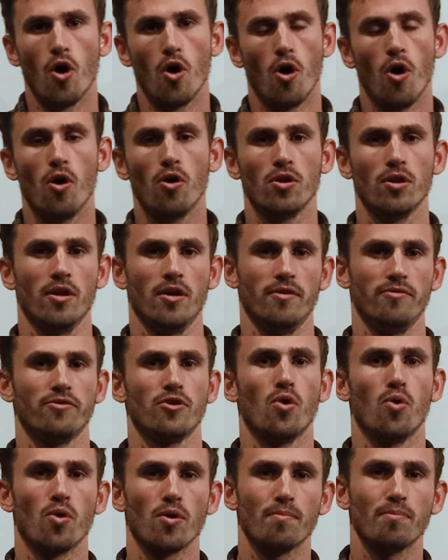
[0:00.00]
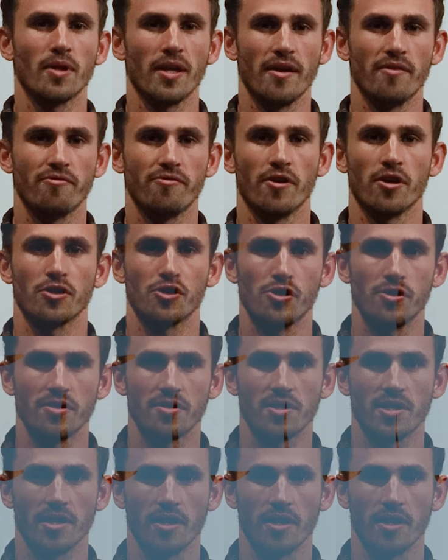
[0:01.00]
all of core plant functions